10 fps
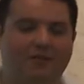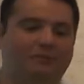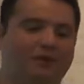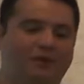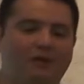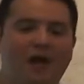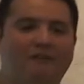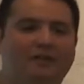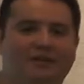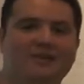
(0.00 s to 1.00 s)
But if you
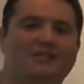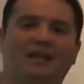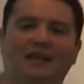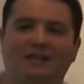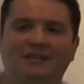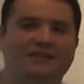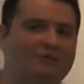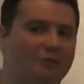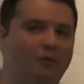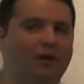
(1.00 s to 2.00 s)
have a tasting like these
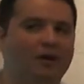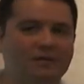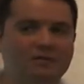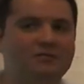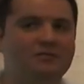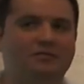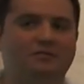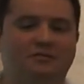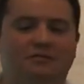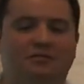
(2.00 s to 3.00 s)
7
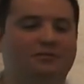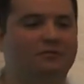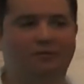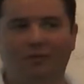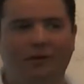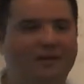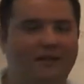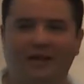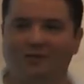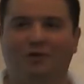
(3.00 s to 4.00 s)
wines, normally
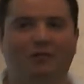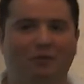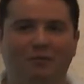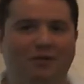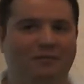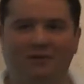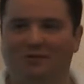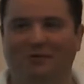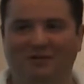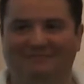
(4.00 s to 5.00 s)
the last wine will be the
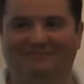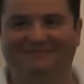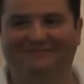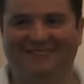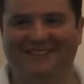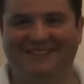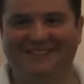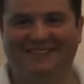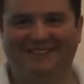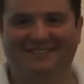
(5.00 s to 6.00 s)
best one.
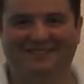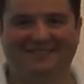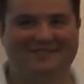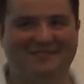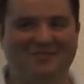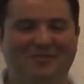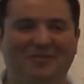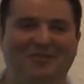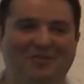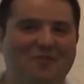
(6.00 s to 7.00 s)
You will
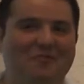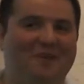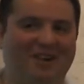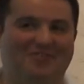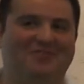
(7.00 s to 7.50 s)
not know much.